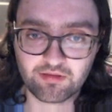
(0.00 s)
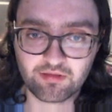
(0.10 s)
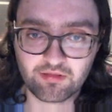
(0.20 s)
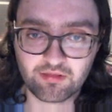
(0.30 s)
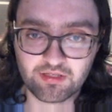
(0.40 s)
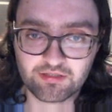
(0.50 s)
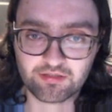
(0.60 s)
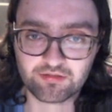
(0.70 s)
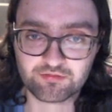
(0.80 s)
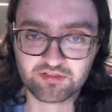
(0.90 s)
They
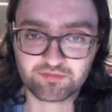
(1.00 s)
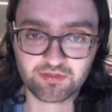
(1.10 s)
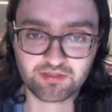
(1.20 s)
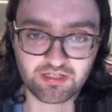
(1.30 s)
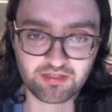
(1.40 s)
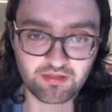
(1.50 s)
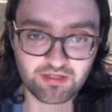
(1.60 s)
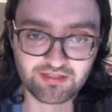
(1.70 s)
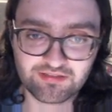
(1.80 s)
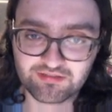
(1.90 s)
could respond like
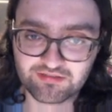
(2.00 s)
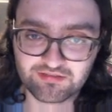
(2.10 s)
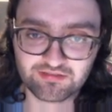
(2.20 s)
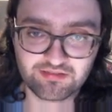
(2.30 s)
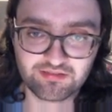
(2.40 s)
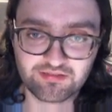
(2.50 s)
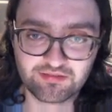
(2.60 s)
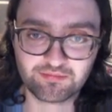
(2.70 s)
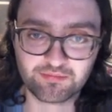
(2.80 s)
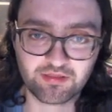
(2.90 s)
this,
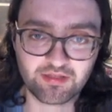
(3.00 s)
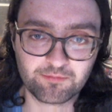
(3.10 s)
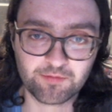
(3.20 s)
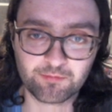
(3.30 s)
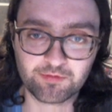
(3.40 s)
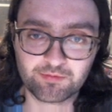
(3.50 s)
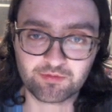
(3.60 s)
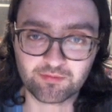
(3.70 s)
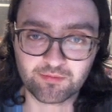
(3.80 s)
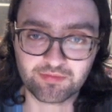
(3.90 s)
but then we would
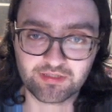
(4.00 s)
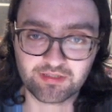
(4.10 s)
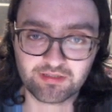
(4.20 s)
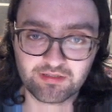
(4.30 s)
probably